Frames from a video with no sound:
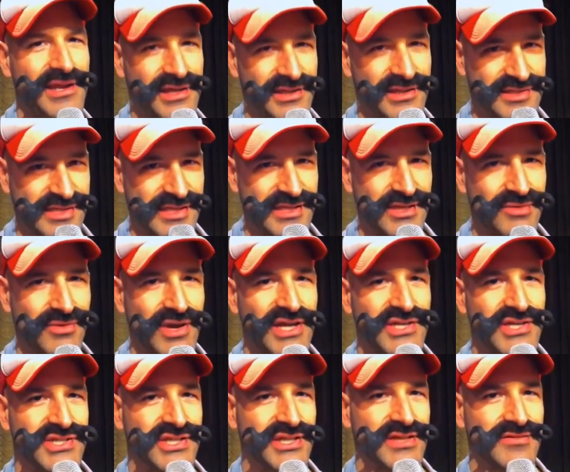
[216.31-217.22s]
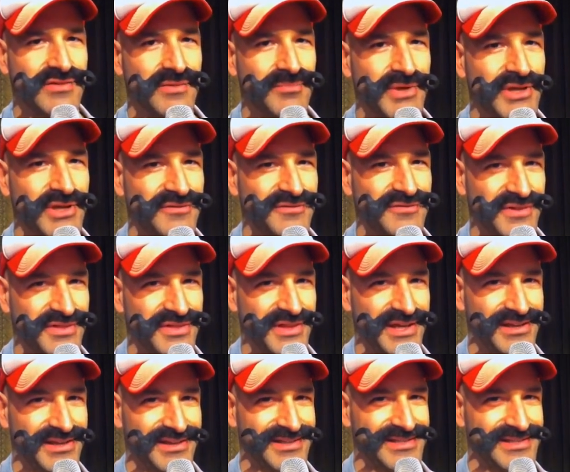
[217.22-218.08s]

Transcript: a continuation of a beautiful thing